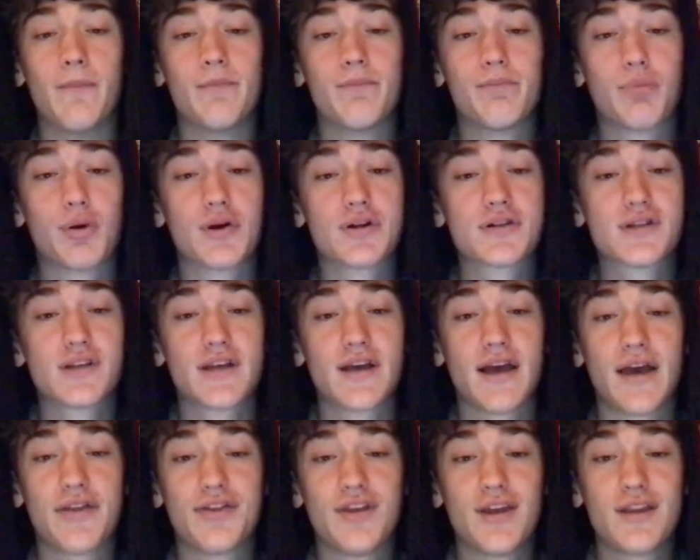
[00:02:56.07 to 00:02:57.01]
Personally,
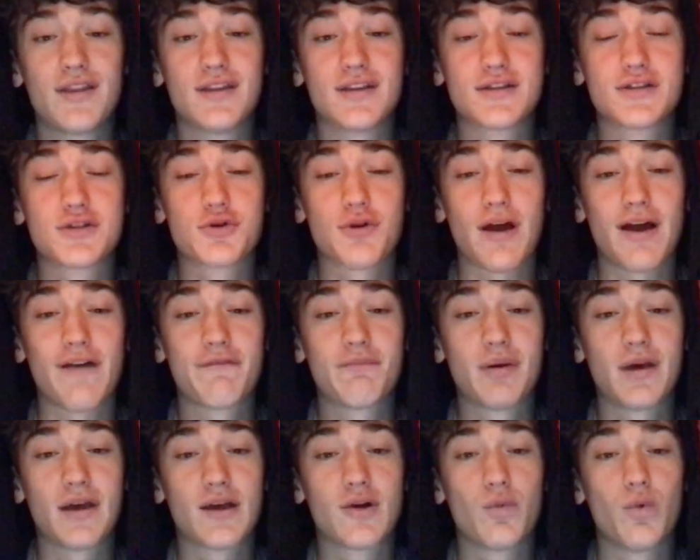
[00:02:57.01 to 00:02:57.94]
I think this draft
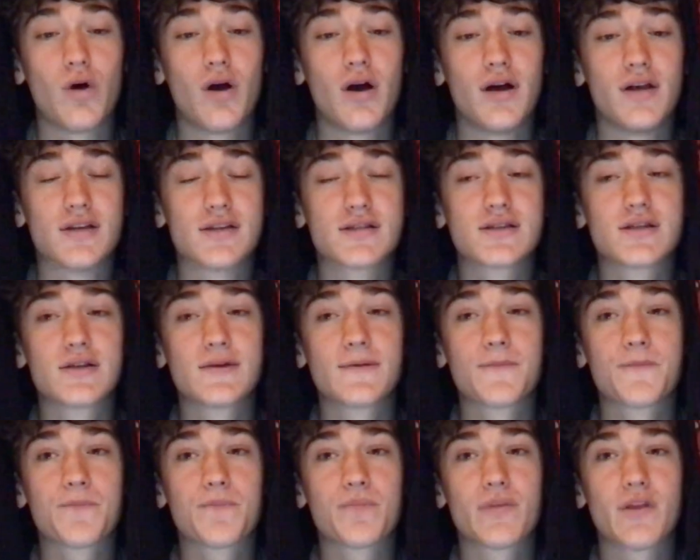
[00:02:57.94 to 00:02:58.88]
pick was
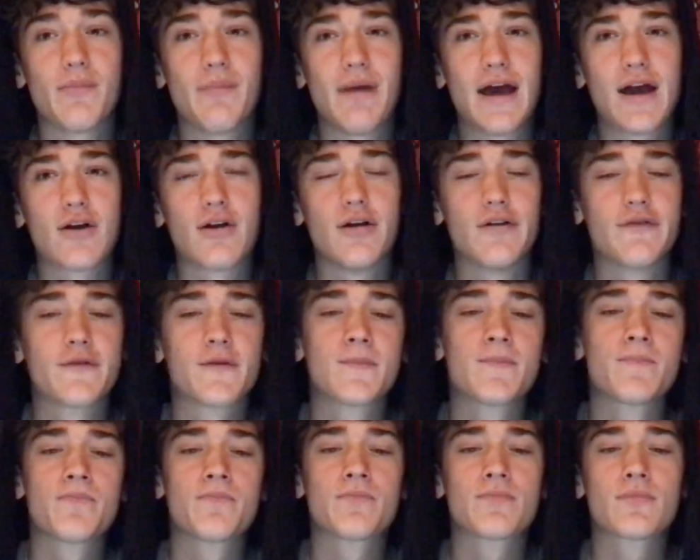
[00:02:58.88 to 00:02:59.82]
the matter of
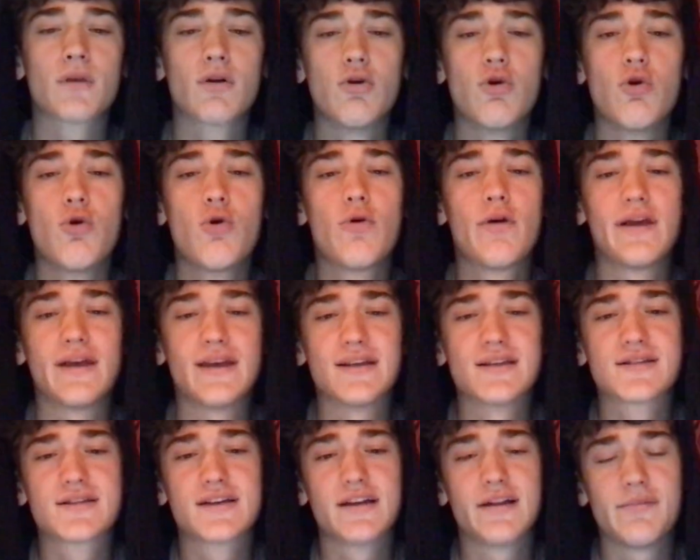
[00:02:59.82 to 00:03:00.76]
who
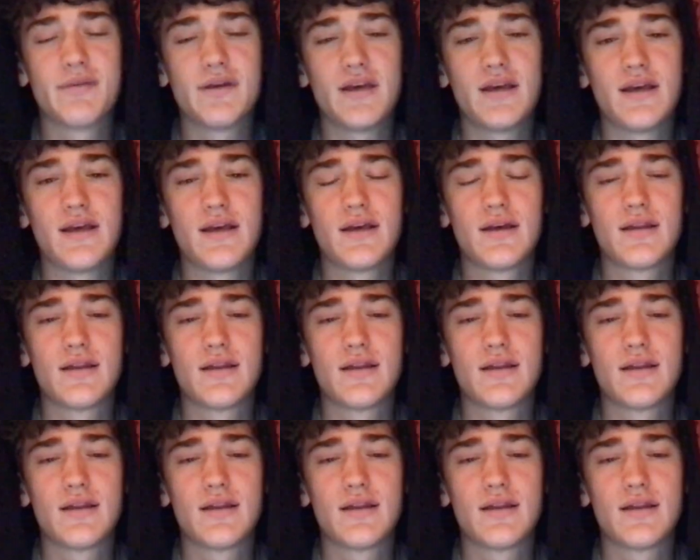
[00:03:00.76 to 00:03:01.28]
is going to be